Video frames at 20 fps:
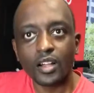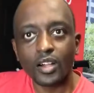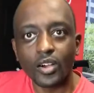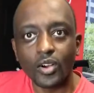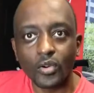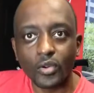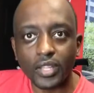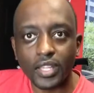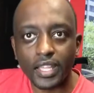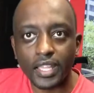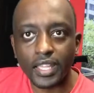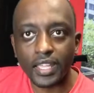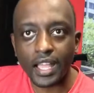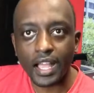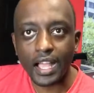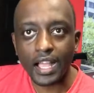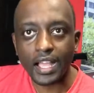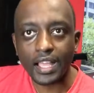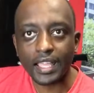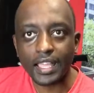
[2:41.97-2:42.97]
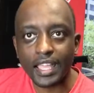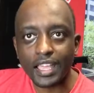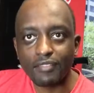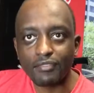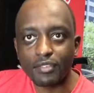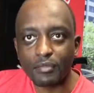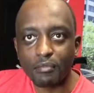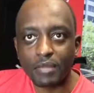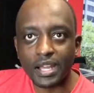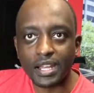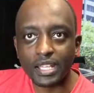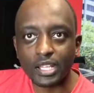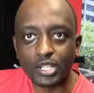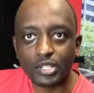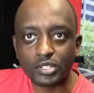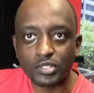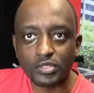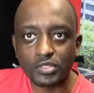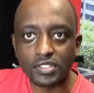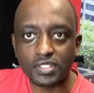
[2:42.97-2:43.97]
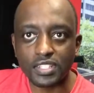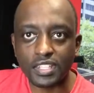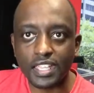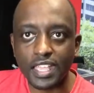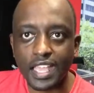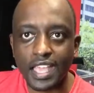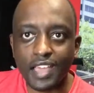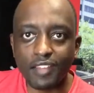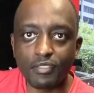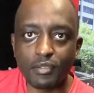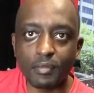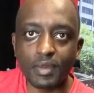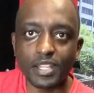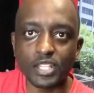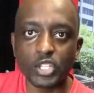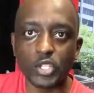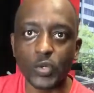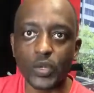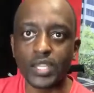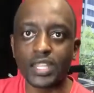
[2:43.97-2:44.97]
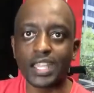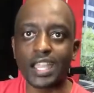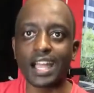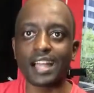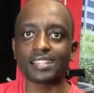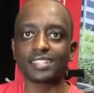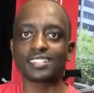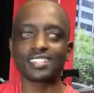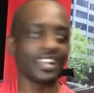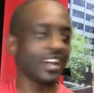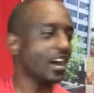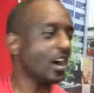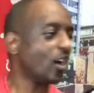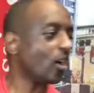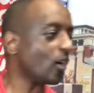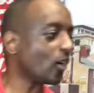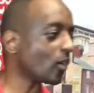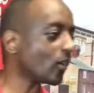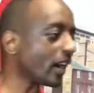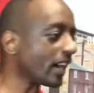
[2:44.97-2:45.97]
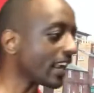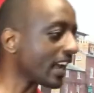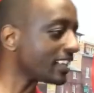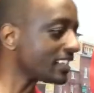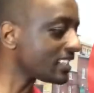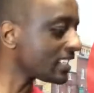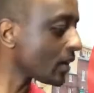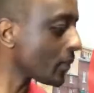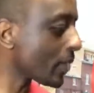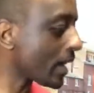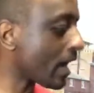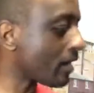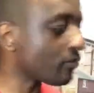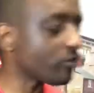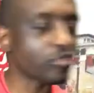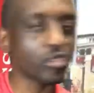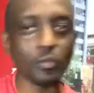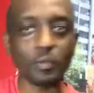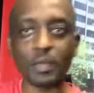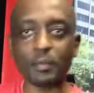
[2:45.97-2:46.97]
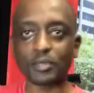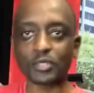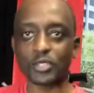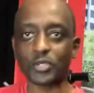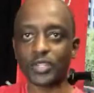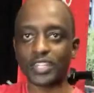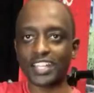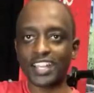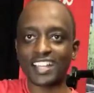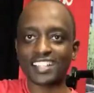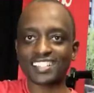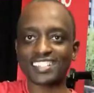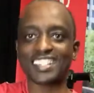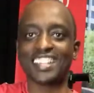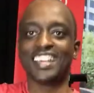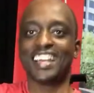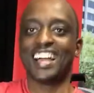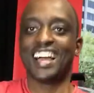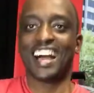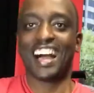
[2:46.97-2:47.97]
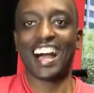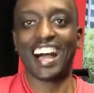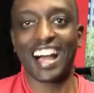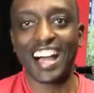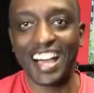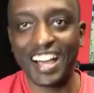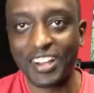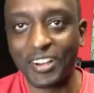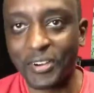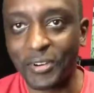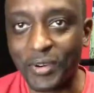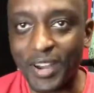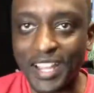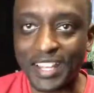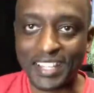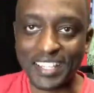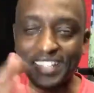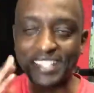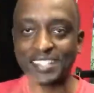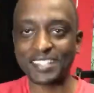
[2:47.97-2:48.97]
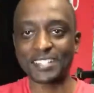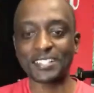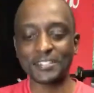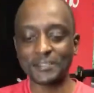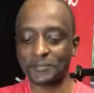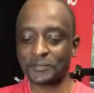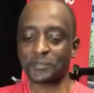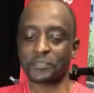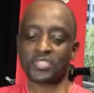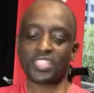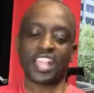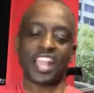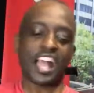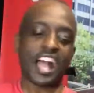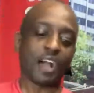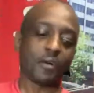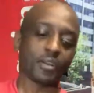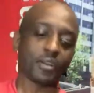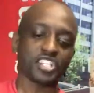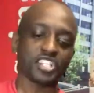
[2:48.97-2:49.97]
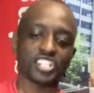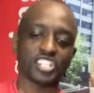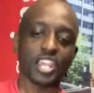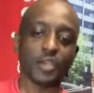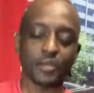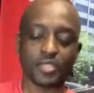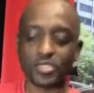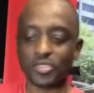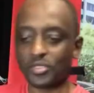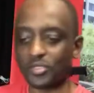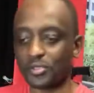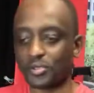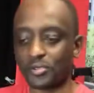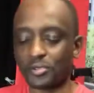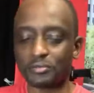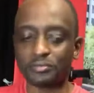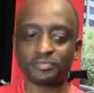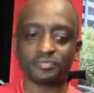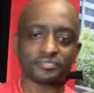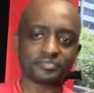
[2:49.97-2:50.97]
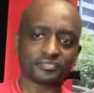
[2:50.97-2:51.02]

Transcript: Okay, hi everybody. Good to see everybody joining us. All right, I see we have a few people joining us. All right, listen, I want to share with you